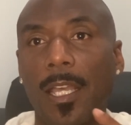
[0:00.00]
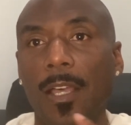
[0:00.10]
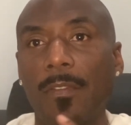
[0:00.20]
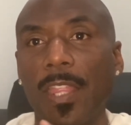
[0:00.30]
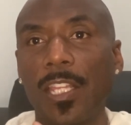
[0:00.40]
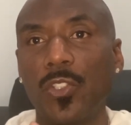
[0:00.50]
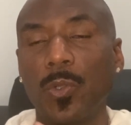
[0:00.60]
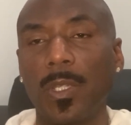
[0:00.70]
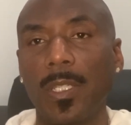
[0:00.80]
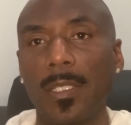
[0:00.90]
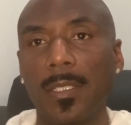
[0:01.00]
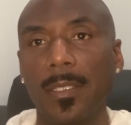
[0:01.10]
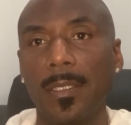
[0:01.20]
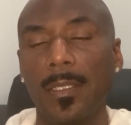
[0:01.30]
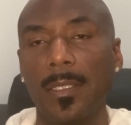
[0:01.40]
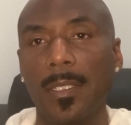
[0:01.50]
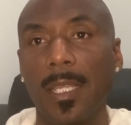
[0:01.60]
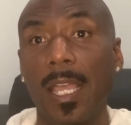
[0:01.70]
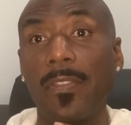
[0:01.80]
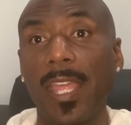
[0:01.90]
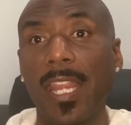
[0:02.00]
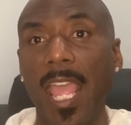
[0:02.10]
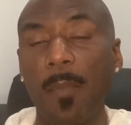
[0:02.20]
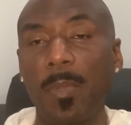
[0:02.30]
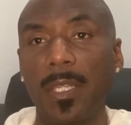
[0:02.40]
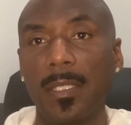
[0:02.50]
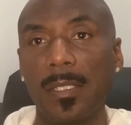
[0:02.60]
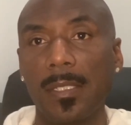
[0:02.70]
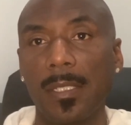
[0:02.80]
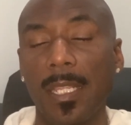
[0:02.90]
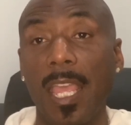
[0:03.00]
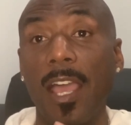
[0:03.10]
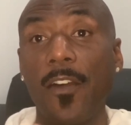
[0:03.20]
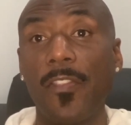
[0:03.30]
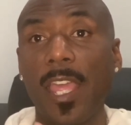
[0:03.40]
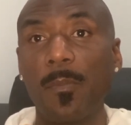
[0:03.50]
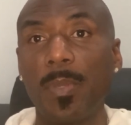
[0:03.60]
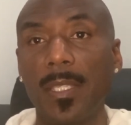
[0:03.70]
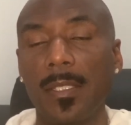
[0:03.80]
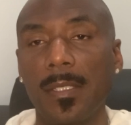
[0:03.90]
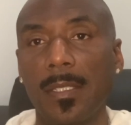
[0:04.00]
of that joy, of that happiness, of that peace.